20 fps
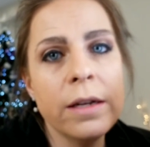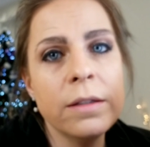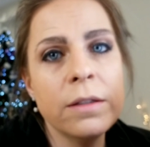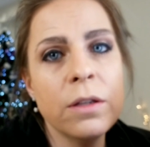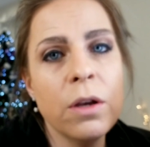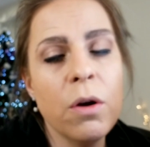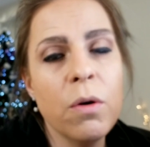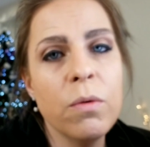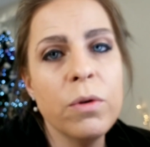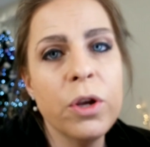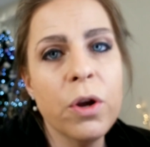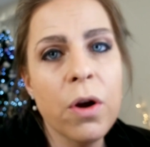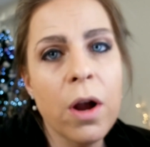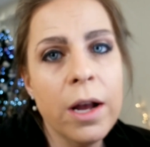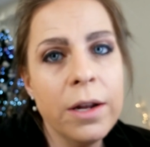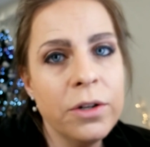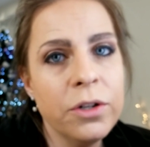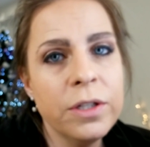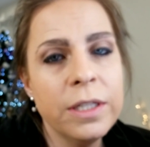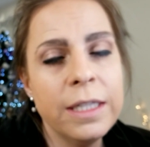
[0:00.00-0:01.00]
So your
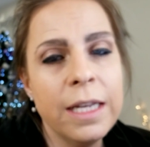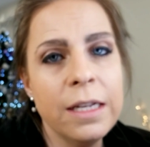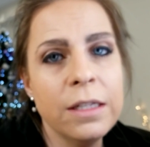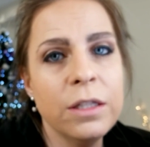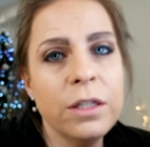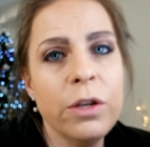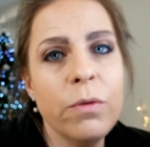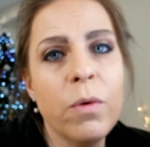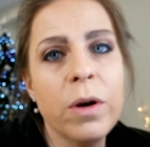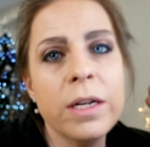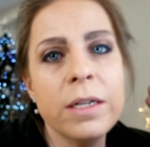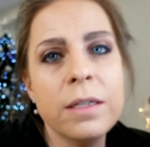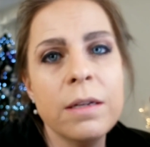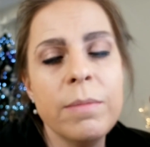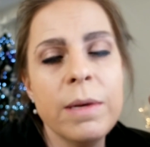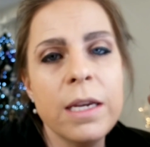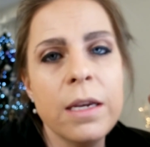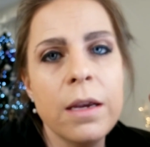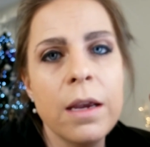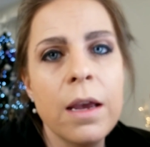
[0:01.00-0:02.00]
Senegence, you want it to
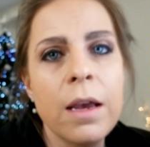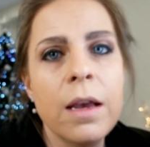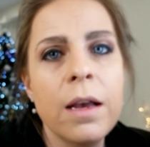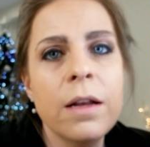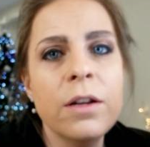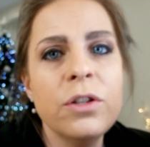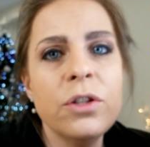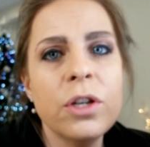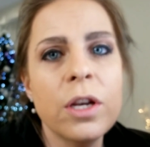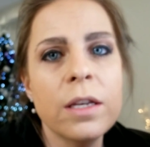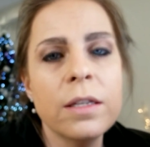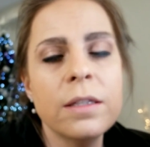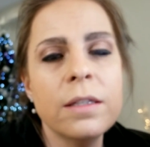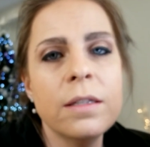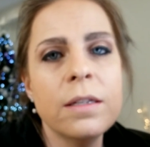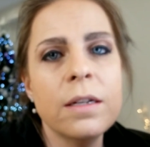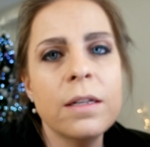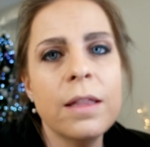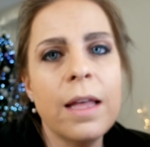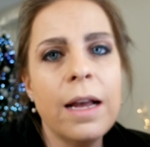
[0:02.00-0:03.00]
be just
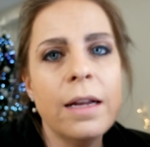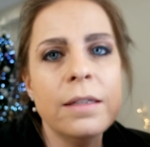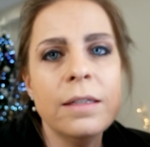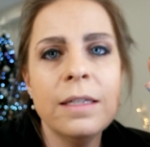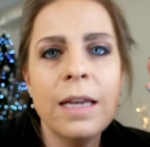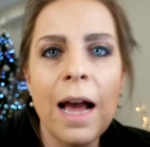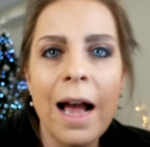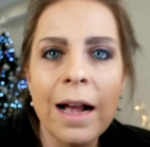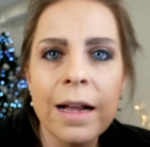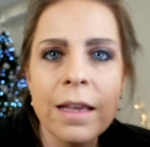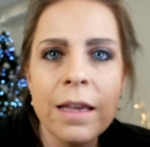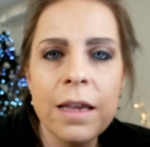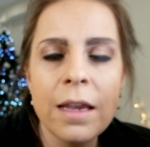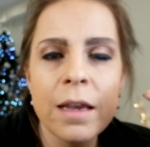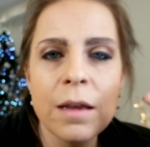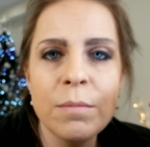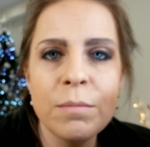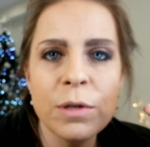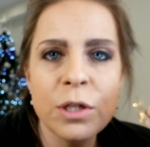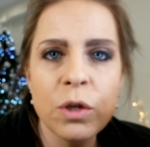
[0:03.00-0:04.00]
that
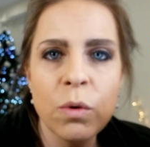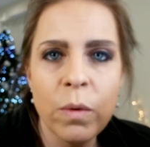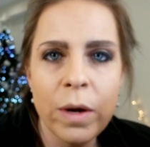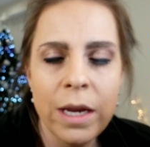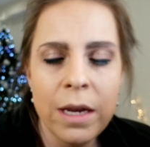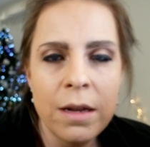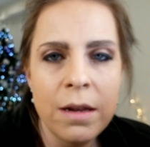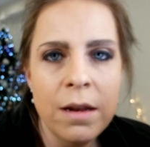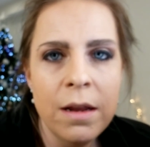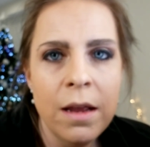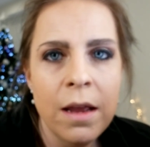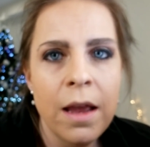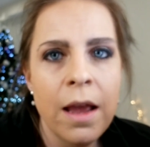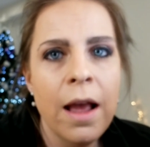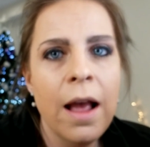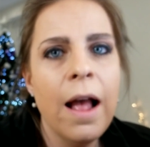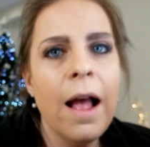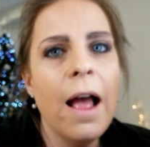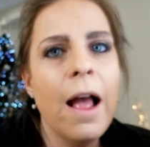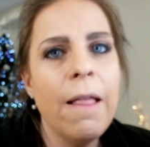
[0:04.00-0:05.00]
tacky in between,
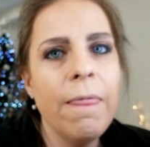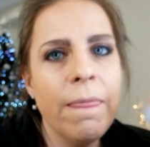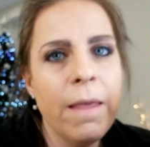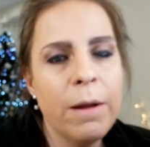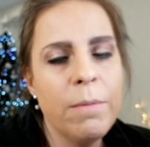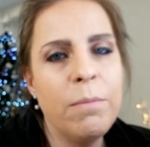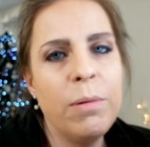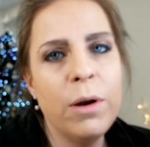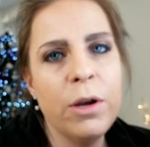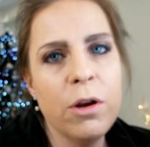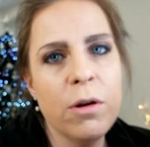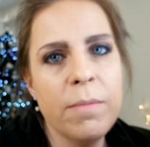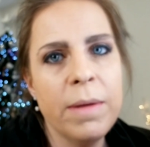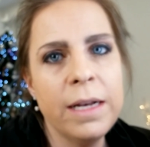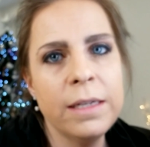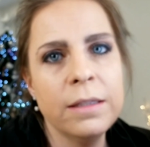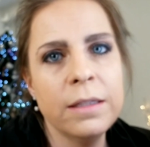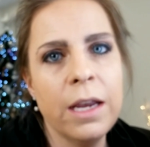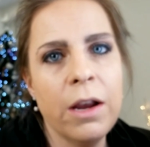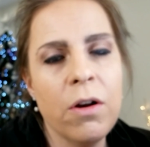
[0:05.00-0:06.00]
and then put your
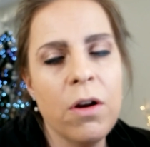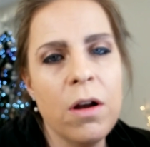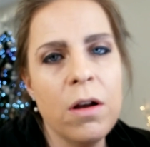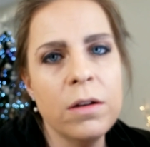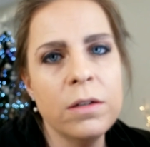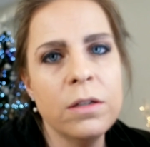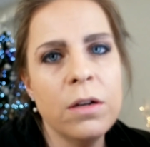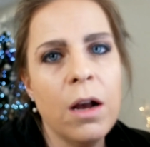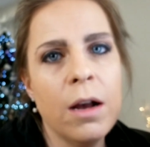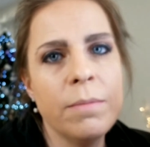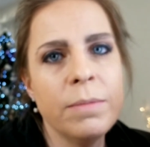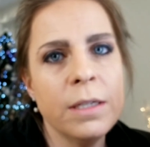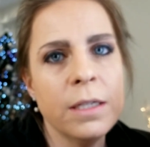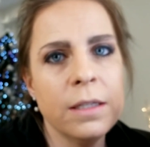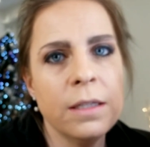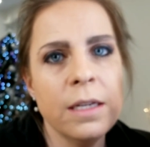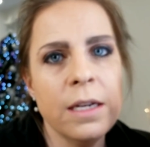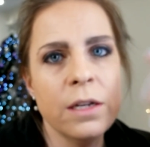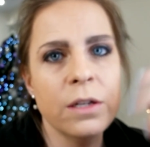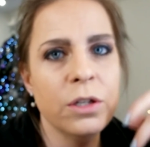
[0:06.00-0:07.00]
mascara on top to
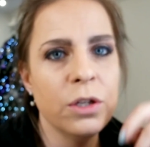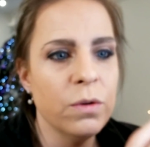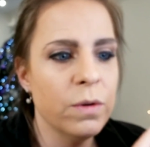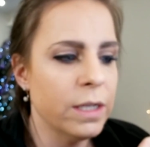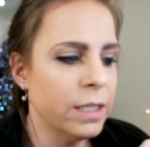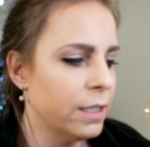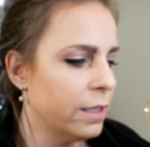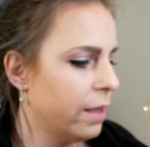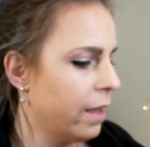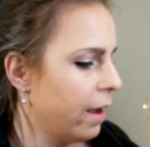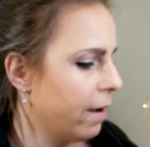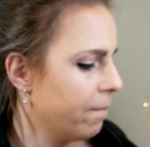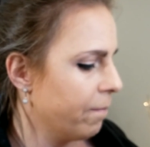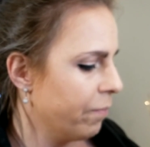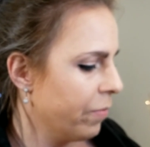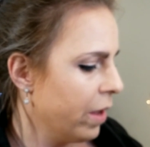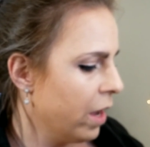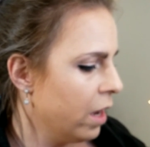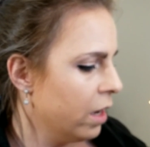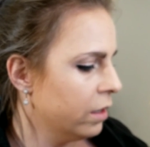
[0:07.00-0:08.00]
see it do its thing.
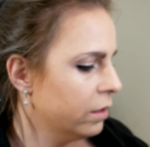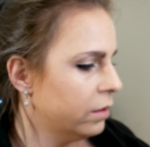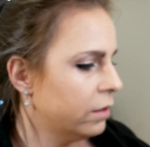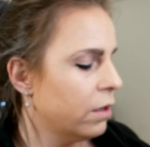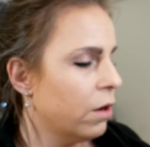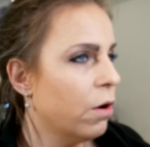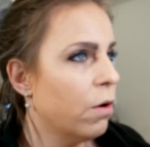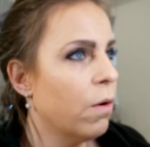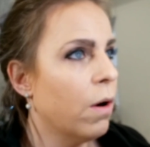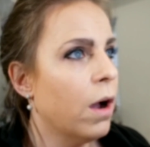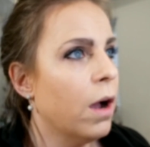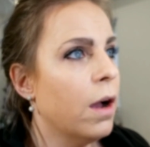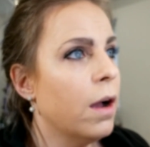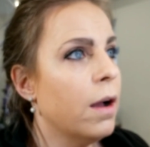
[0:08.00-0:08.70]
So